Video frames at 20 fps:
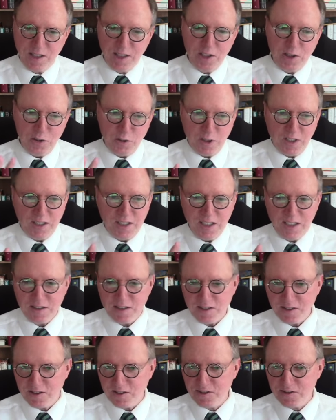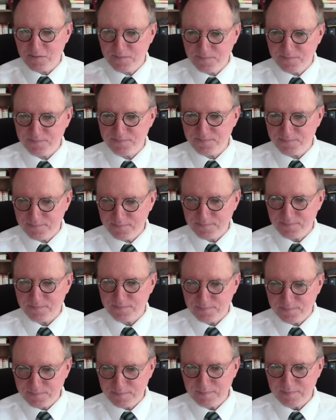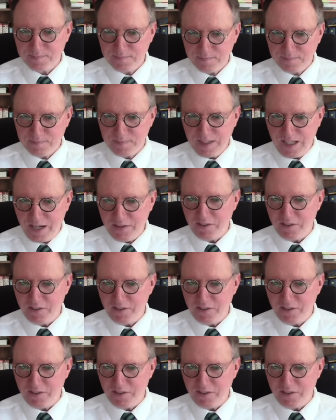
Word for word: do I need to have